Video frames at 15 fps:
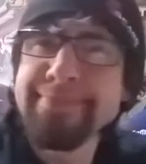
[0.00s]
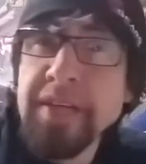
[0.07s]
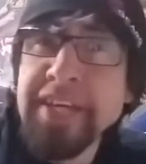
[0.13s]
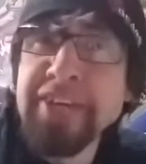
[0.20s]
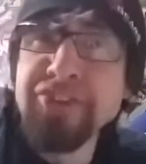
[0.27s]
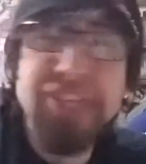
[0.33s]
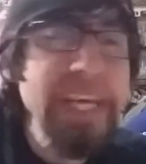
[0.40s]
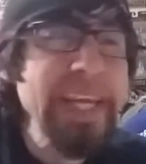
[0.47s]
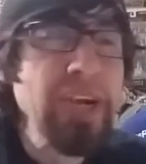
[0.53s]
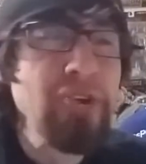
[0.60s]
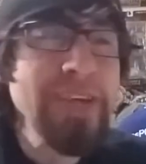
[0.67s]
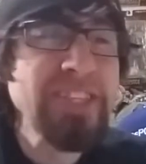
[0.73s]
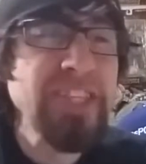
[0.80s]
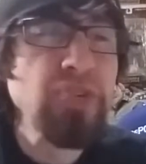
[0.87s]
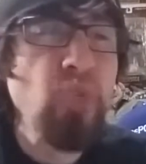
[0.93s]
Here's an
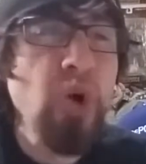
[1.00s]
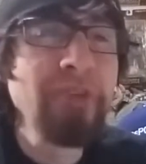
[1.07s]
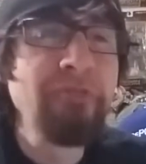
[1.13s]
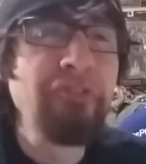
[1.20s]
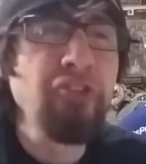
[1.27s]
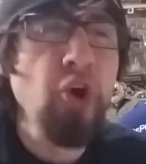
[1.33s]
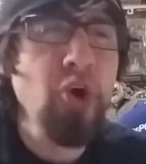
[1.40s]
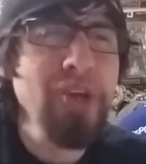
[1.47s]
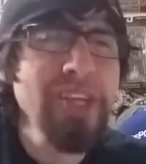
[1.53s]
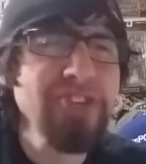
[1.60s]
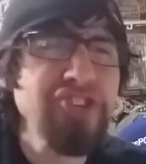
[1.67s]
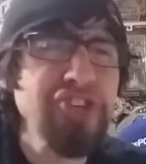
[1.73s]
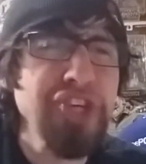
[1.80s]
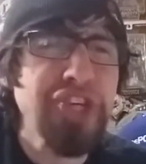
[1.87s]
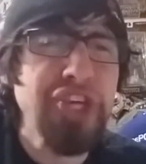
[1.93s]
interesting one. Florida
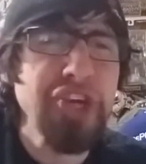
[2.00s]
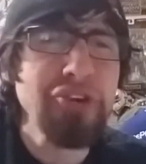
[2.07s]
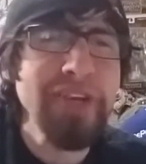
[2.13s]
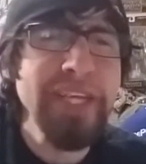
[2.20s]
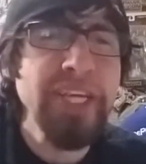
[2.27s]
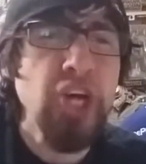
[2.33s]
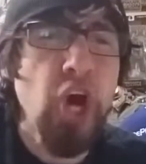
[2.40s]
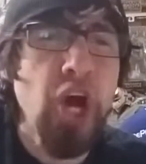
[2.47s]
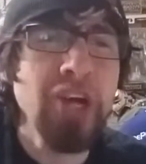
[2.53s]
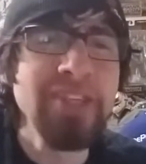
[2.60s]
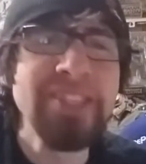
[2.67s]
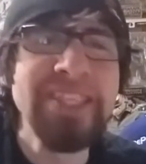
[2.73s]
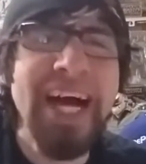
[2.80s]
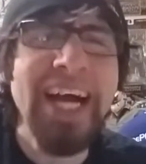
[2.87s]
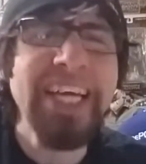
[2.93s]
security
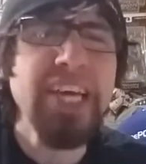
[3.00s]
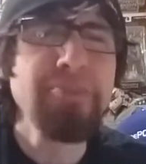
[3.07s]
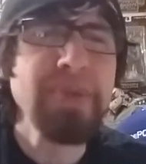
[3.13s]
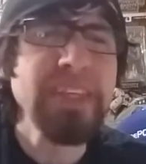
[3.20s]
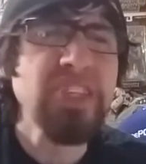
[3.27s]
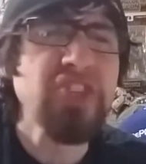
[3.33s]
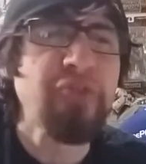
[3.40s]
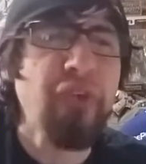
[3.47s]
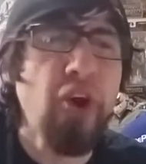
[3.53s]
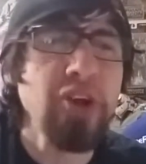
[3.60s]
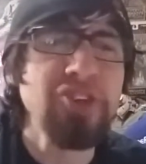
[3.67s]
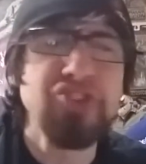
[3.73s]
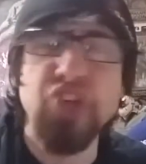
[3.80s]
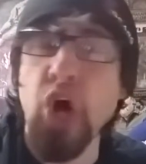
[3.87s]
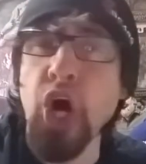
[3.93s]
guard documents
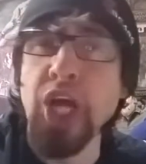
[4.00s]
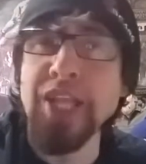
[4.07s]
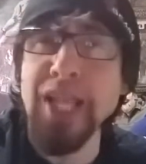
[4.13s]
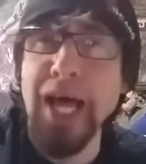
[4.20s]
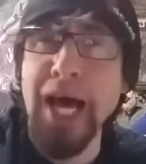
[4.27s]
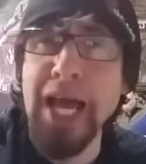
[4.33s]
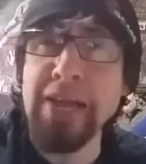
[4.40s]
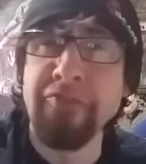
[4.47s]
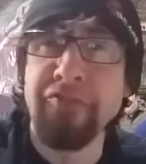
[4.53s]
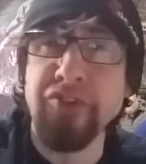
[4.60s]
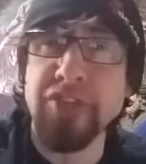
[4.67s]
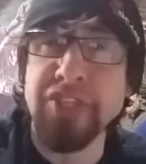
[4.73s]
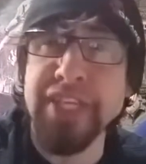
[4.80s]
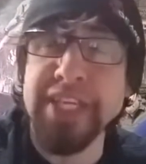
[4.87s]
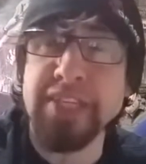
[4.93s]
farts online
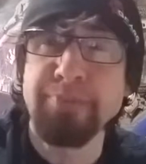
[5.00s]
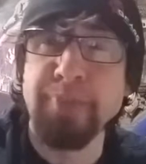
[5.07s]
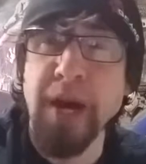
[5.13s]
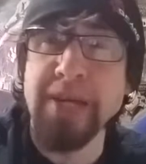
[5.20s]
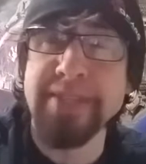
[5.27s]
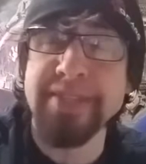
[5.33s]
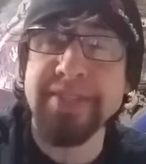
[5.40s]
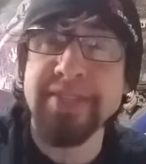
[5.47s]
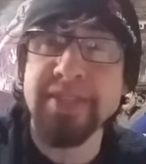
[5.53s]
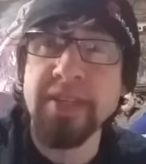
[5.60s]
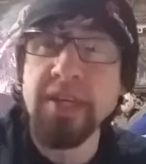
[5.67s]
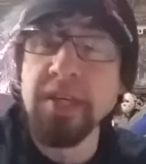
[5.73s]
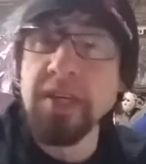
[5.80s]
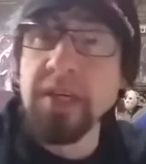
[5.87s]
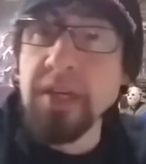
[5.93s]
for 6 months.
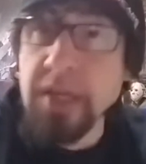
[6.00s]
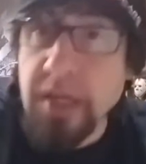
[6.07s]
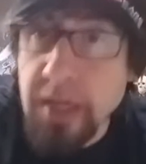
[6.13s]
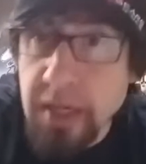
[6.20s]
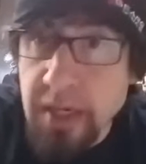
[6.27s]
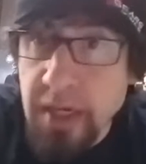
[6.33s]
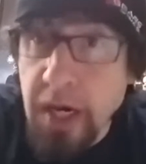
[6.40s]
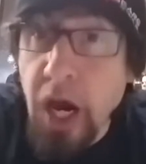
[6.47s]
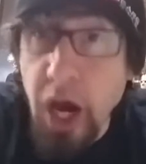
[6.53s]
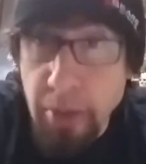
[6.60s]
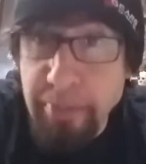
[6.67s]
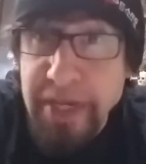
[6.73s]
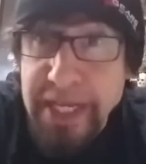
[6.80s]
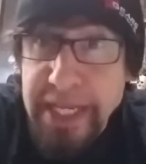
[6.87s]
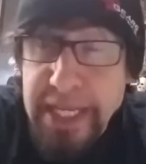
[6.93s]

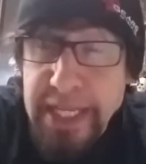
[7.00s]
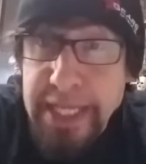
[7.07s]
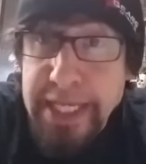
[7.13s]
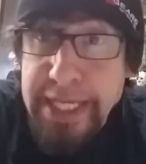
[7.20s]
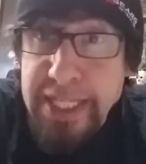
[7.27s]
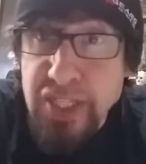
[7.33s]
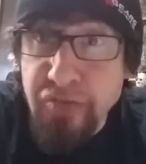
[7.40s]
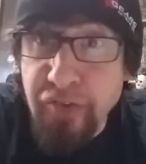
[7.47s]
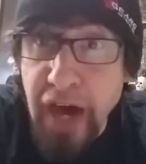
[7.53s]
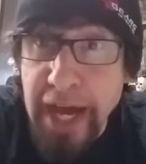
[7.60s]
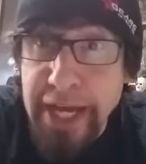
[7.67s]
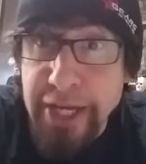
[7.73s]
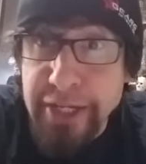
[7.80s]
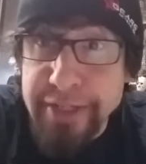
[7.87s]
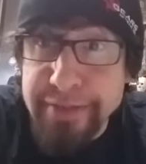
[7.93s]
Immediately gets
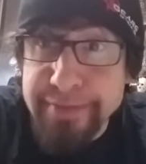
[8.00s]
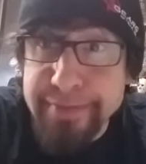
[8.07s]
fired.